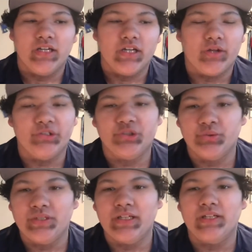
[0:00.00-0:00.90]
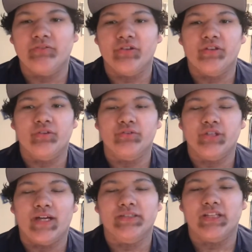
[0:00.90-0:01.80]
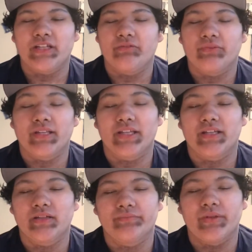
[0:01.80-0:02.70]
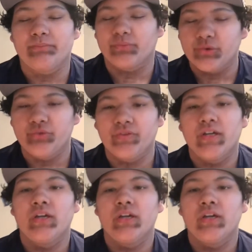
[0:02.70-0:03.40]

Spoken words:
You know, shooting and free throw shots can really improve.